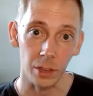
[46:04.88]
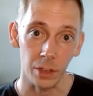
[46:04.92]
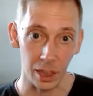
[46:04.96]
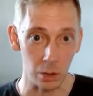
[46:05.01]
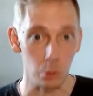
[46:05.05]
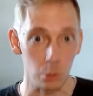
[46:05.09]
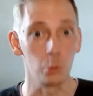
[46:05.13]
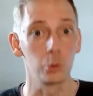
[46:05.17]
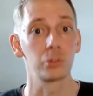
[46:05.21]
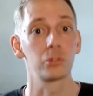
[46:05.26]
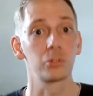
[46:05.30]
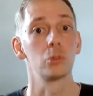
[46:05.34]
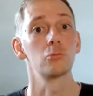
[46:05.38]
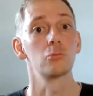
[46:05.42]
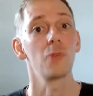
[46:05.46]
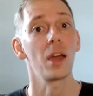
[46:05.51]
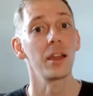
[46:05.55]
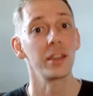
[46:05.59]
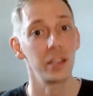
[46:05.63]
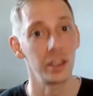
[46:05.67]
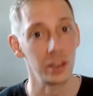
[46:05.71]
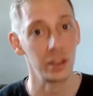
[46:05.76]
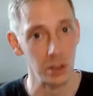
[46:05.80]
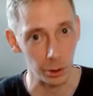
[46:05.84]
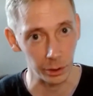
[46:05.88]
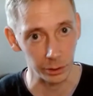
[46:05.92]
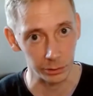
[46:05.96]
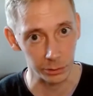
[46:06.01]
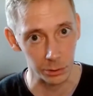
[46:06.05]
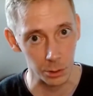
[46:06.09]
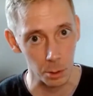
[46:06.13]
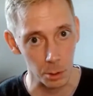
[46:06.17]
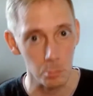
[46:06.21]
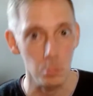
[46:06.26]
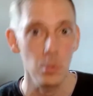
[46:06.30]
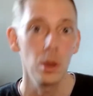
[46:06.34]
in order to recognize
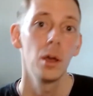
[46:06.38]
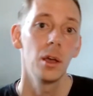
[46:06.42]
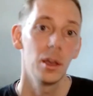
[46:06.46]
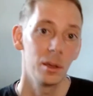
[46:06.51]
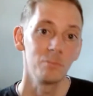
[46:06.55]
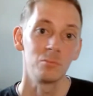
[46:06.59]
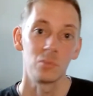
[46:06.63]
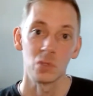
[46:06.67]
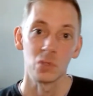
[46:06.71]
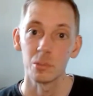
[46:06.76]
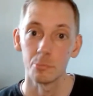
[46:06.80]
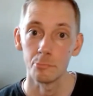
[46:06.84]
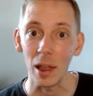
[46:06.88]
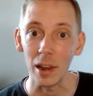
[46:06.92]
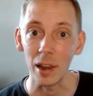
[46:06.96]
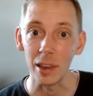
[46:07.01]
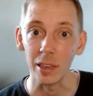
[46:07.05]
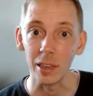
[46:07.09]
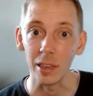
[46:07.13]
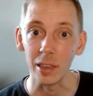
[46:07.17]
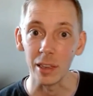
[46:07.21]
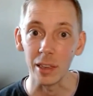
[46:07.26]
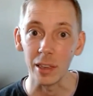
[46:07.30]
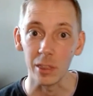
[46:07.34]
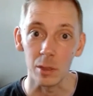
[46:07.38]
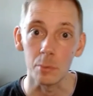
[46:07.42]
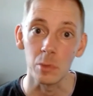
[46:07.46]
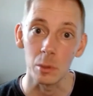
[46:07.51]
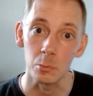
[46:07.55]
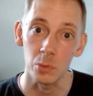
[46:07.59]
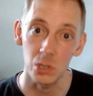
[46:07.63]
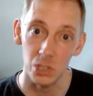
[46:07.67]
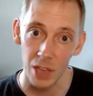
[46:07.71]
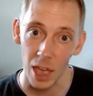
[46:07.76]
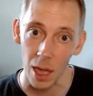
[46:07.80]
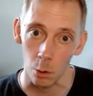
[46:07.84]
them, spelling them
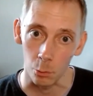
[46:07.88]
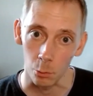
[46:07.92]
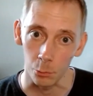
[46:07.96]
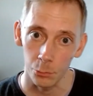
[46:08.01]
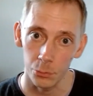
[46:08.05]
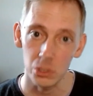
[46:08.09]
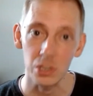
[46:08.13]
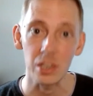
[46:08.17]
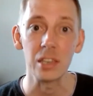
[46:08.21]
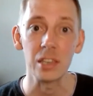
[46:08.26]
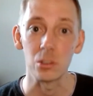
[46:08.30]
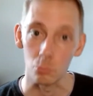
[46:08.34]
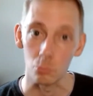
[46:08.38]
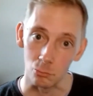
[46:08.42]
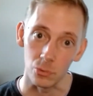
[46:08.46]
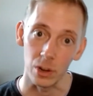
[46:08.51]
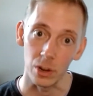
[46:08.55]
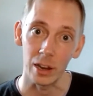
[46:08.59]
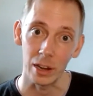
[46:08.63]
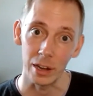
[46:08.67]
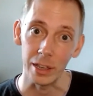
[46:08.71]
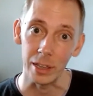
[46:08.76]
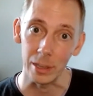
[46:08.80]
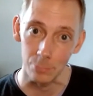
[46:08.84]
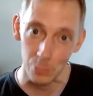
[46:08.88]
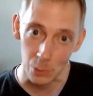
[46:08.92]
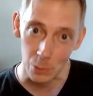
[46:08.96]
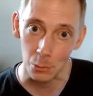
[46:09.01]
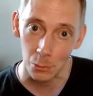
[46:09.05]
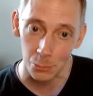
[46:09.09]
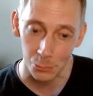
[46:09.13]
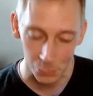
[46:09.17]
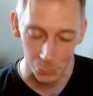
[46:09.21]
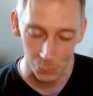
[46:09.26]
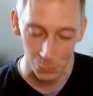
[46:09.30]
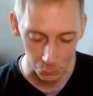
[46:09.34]
themselves is a really
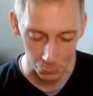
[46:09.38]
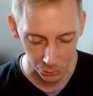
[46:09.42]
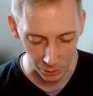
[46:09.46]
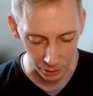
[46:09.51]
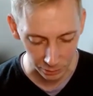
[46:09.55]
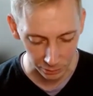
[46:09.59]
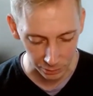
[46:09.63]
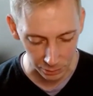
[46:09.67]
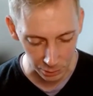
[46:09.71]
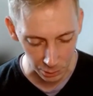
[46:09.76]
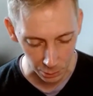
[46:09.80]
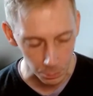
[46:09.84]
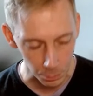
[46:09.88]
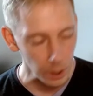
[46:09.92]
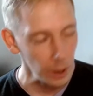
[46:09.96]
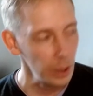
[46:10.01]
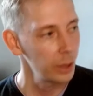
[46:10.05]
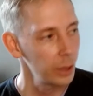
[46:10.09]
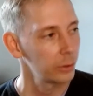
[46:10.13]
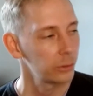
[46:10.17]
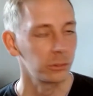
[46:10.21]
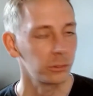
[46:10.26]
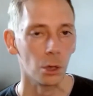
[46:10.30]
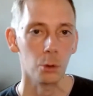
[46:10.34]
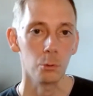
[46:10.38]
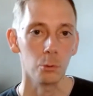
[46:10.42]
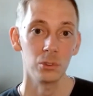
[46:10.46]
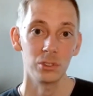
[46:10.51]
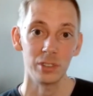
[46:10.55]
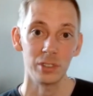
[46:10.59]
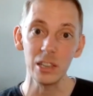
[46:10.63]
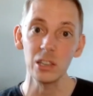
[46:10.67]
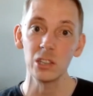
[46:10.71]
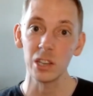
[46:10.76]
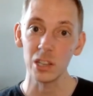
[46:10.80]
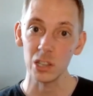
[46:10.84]
useful thing to do. So
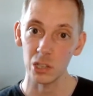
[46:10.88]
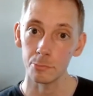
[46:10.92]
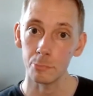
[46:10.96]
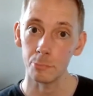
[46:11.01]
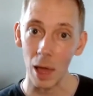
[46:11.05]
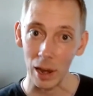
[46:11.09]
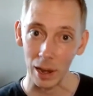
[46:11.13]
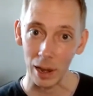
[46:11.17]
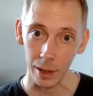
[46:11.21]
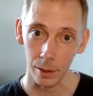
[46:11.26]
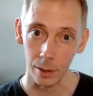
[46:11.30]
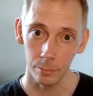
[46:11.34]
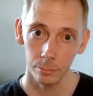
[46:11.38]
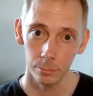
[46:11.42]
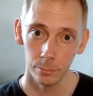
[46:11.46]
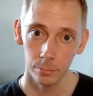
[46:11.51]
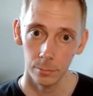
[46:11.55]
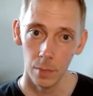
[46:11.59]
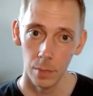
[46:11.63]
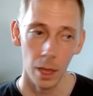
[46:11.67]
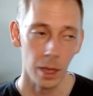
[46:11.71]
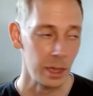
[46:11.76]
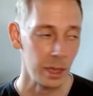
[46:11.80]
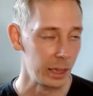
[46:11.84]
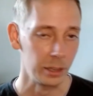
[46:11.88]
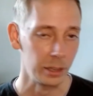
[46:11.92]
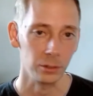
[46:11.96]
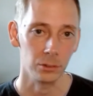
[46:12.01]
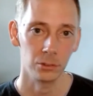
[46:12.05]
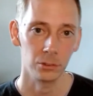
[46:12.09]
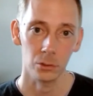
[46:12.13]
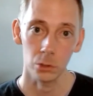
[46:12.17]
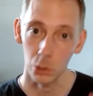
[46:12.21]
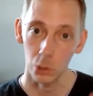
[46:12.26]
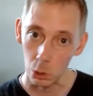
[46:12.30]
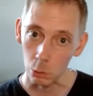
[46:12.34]
teaching spelling
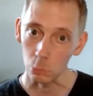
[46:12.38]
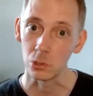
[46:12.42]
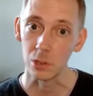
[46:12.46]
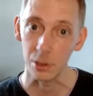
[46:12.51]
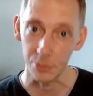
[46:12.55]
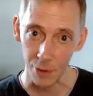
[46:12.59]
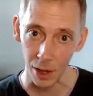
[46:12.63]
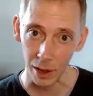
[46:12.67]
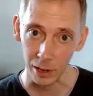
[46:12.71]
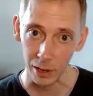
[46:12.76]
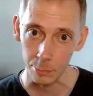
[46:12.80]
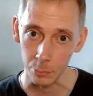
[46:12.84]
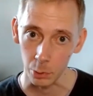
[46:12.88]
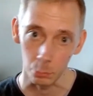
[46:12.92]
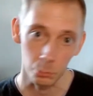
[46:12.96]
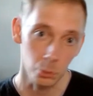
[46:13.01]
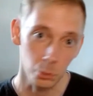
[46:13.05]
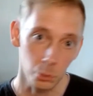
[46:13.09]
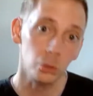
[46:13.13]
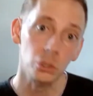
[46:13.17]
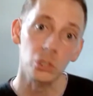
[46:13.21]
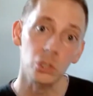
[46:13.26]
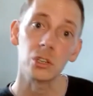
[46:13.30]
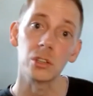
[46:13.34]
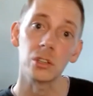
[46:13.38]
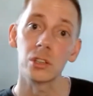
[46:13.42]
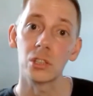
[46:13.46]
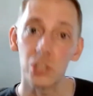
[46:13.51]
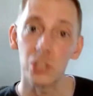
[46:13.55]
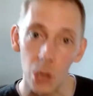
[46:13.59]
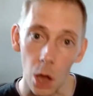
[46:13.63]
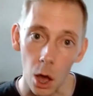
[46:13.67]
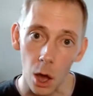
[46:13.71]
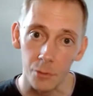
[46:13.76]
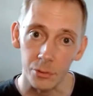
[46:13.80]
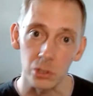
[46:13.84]
is hugely valuable, not just at the
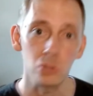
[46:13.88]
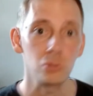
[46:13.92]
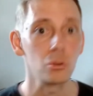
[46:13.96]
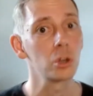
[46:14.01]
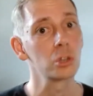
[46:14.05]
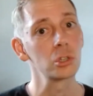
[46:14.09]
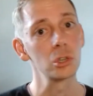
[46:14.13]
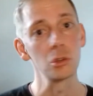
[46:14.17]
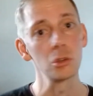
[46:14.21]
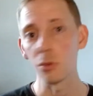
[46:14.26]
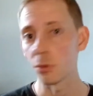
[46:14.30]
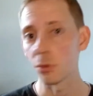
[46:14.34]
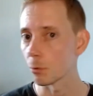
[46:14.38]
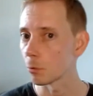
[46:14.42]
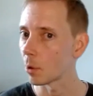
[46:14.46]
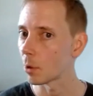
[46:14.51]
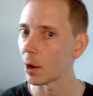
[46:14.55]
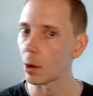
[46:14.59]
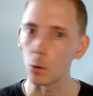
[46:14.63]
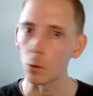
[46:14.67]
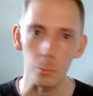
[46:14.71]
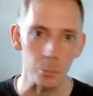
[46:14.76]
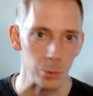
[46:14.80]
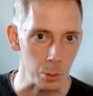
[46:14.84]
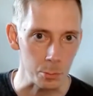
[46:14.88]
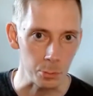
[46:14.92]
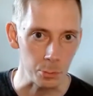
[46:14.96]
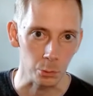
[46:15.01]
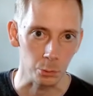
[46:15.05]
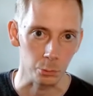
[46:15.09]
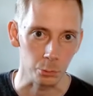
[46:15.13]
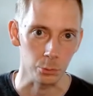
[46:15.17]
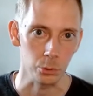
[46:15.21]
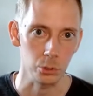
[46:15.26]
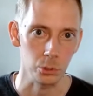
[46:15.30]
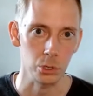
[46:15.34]
start of instruction, throughout
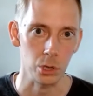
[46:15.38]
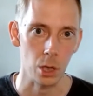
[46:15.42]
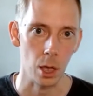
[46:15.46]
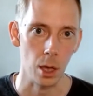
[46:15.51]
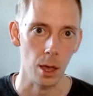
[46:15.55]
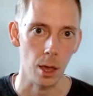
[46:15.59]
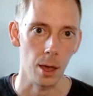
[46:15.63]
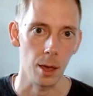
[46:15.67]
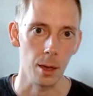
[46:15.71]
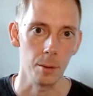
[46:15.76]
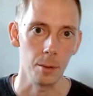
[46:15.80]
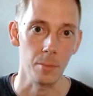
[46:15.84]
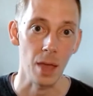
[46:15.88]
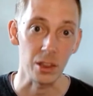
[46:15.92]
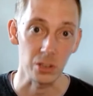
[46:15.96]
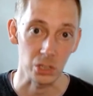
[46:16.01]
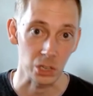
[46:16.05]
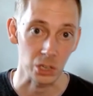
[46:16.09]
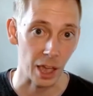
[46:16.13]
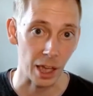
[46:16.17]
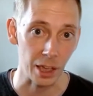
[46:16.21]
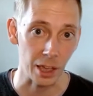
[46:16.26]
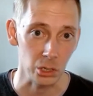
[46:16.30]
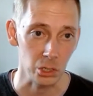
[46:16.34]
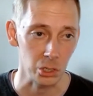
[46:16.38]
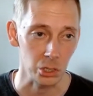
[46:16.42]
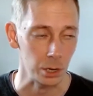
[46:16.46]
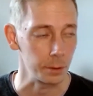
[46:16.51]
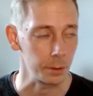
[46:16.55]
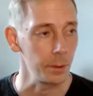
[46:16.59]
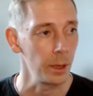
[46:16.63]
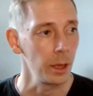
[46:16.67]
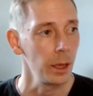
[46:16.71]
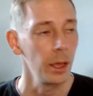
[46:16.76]
pupils' education.